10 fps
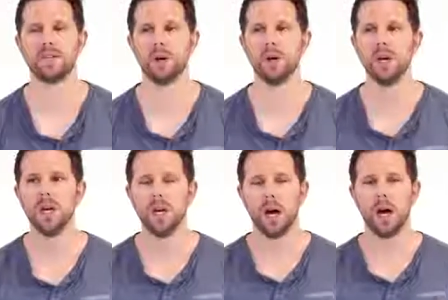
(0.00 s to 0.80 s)
So
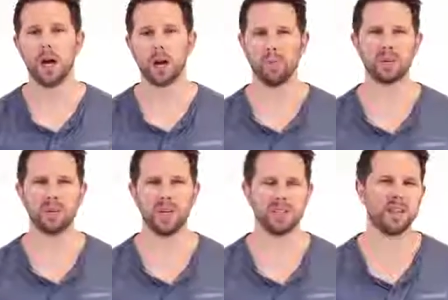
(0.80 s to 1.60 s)

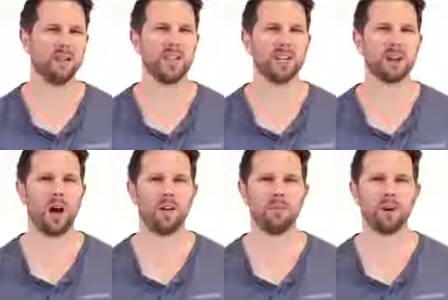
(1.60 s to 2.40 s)
Carpinteria doesn't have a lot to
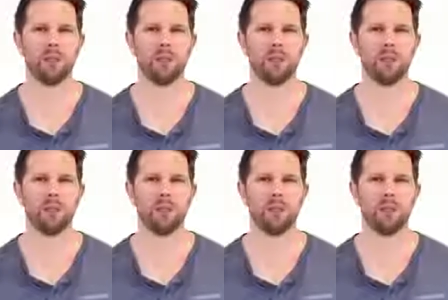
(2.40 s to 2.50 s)
offer,